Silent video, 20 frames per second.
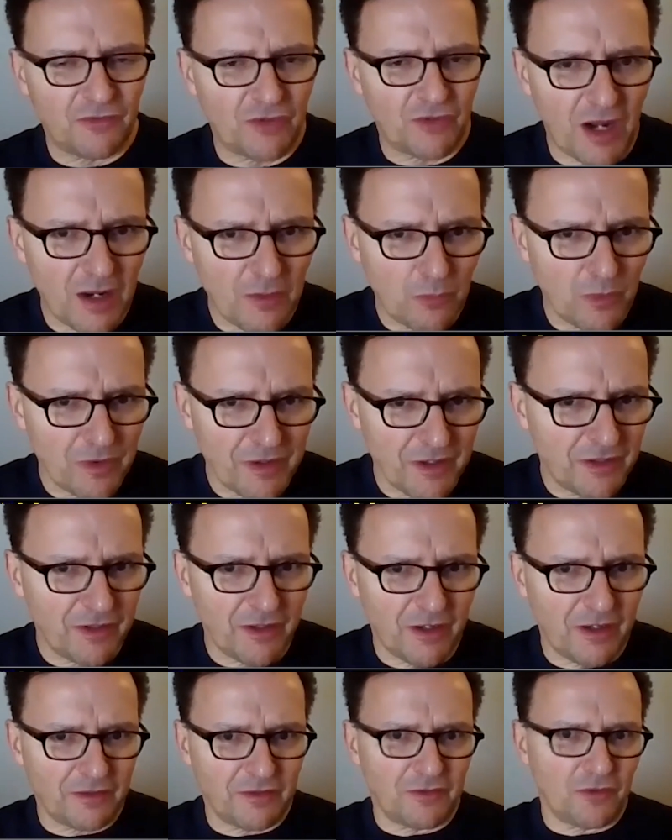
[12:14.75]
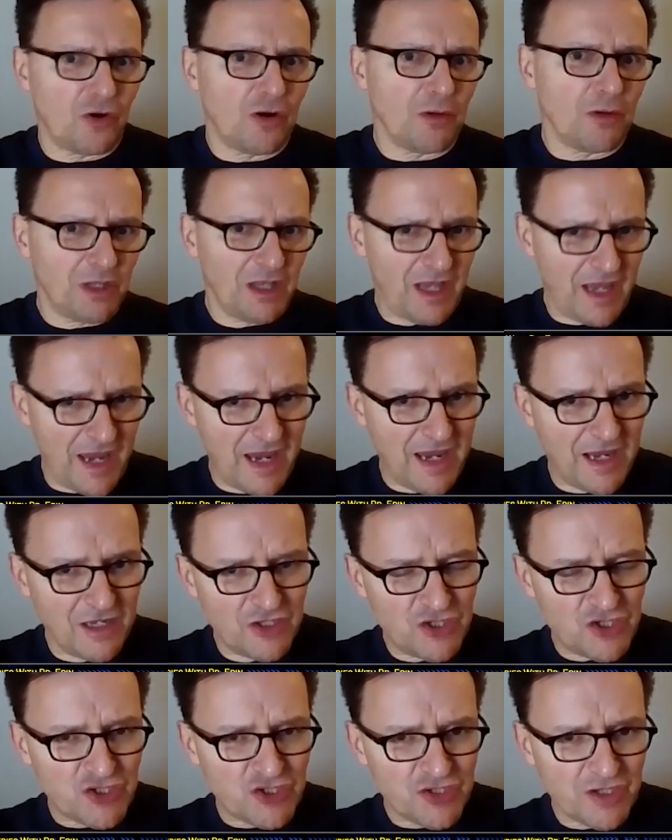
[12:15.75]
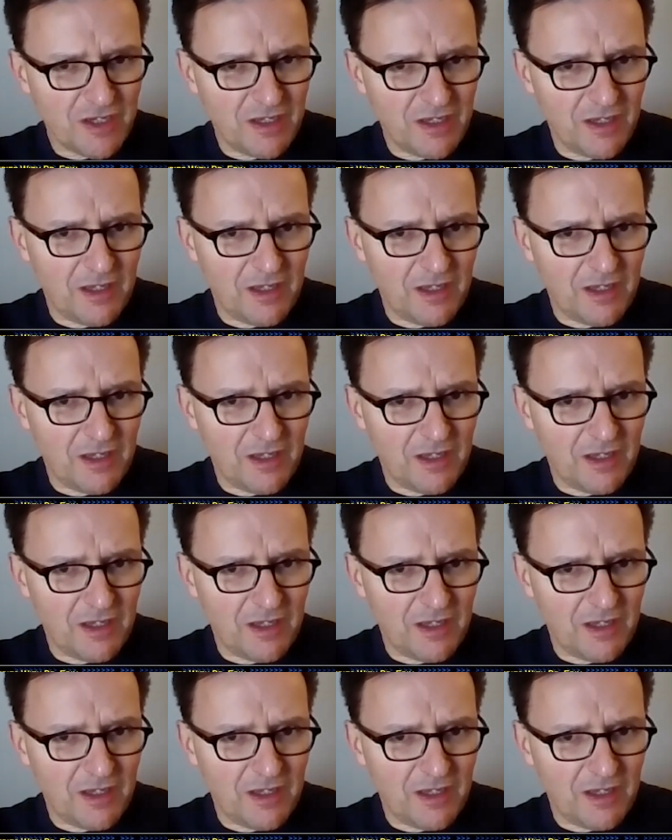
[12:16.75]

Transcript: die with it at a normal age,